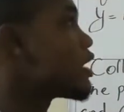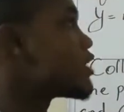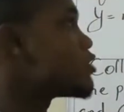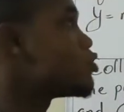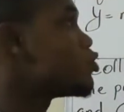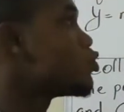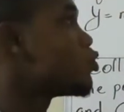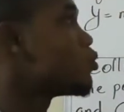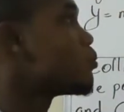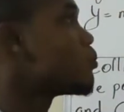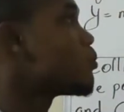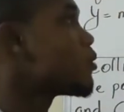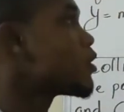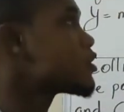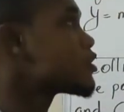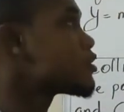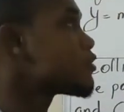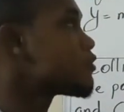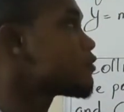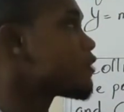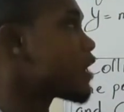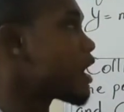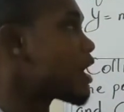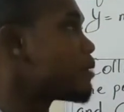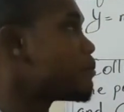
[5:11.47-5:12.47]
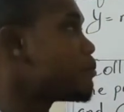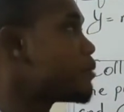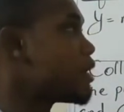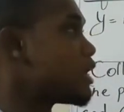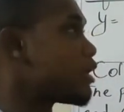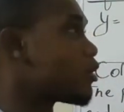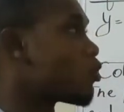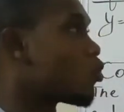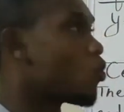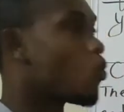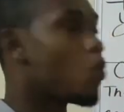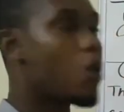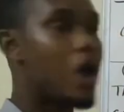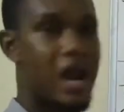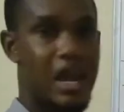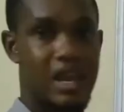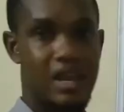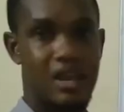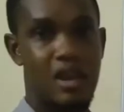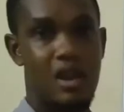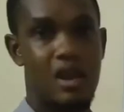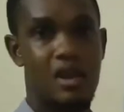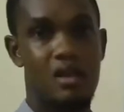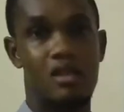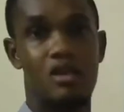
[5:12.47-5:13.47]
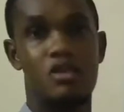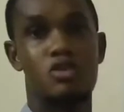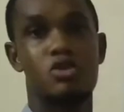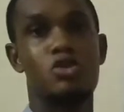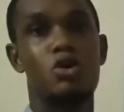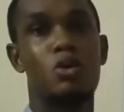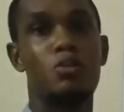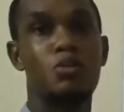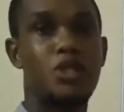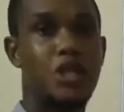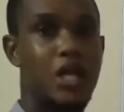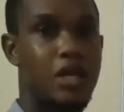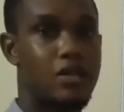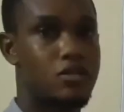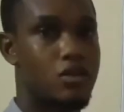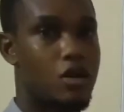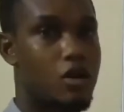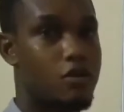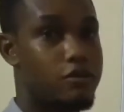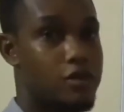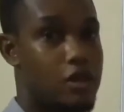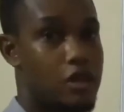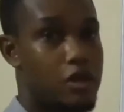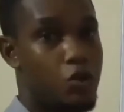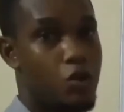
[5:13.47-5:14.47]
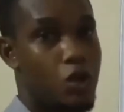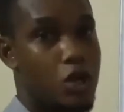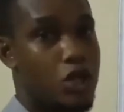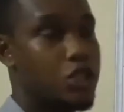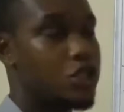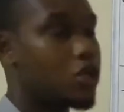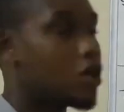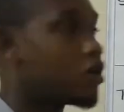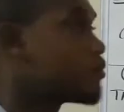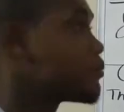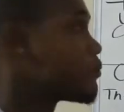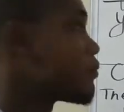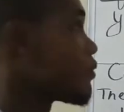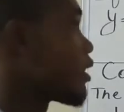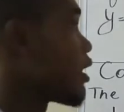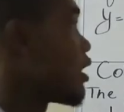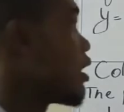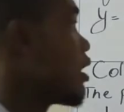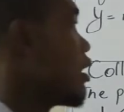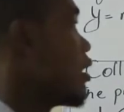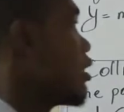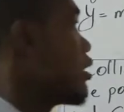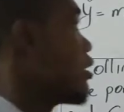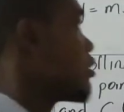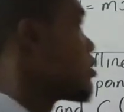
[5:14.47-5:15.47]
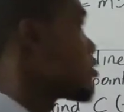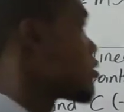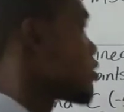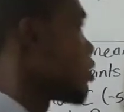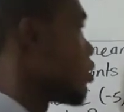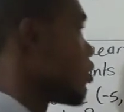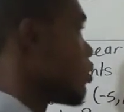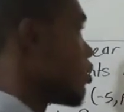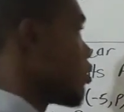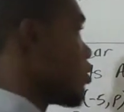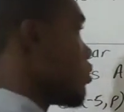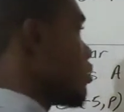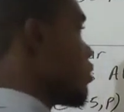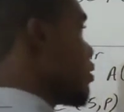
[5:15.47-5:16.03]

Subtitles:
that you must make y the subject of the equation. So